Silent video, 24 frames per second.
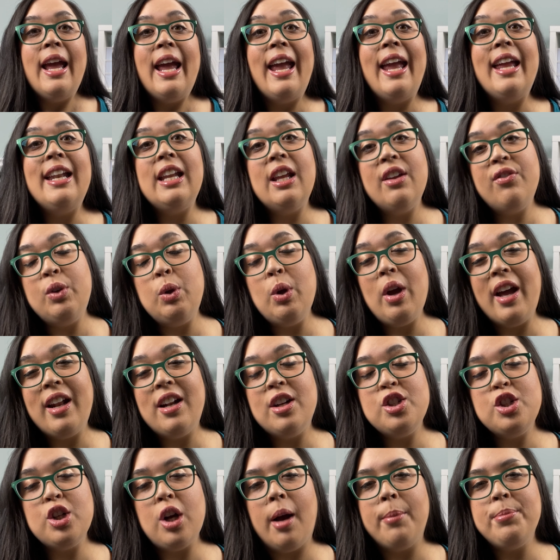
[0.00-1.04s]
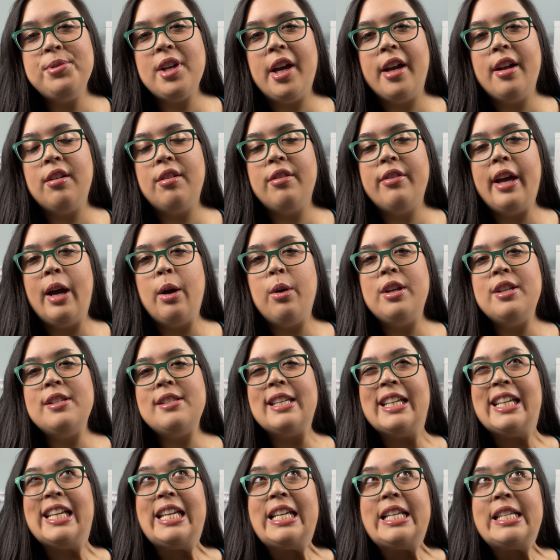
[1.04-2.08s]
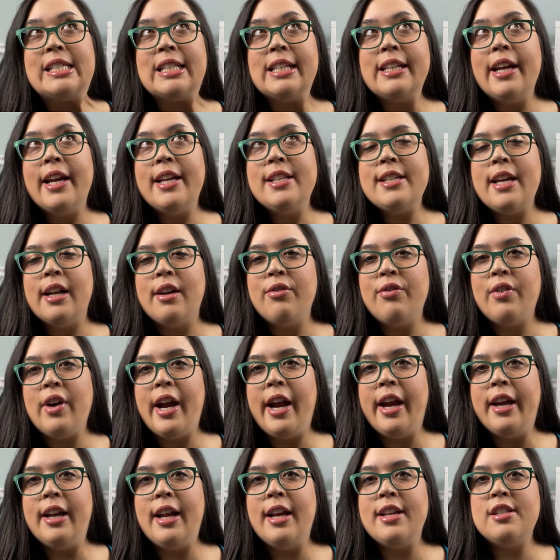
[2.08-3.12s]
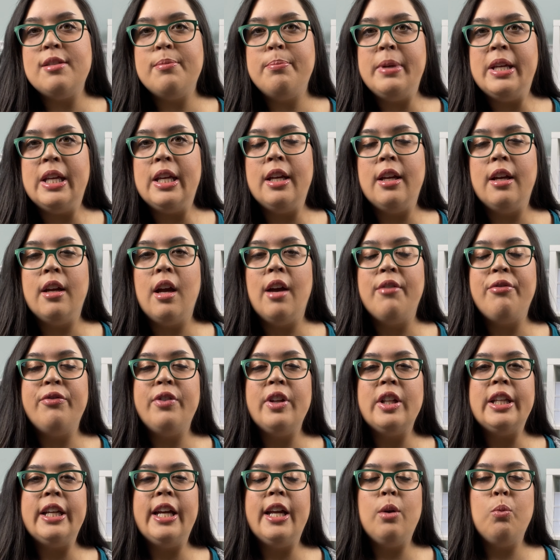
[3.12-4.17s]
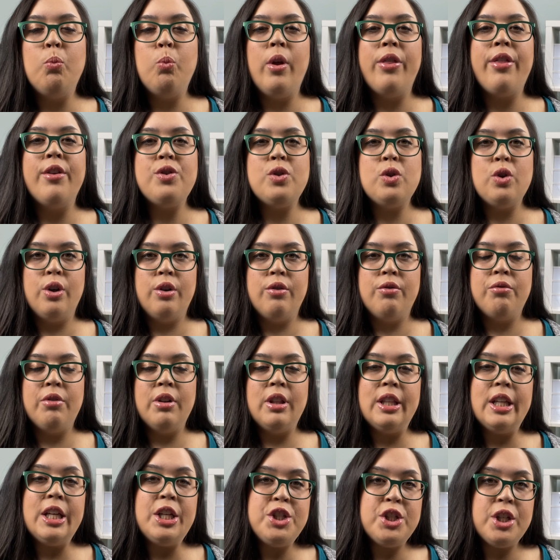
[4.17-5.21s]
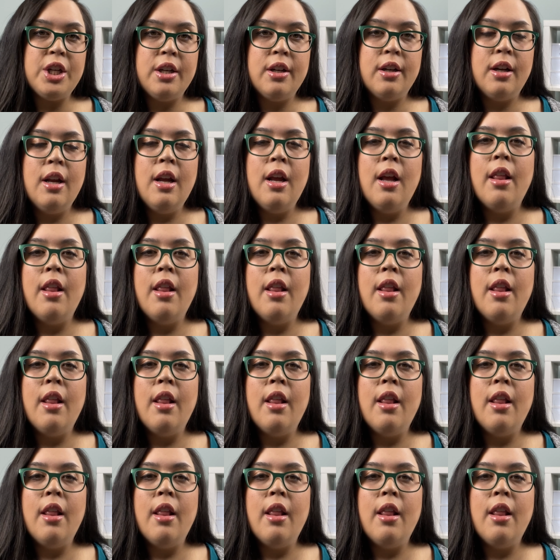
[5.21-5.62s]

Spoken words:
And if you had a job title that is easily identified as being affiliated with a certain religion,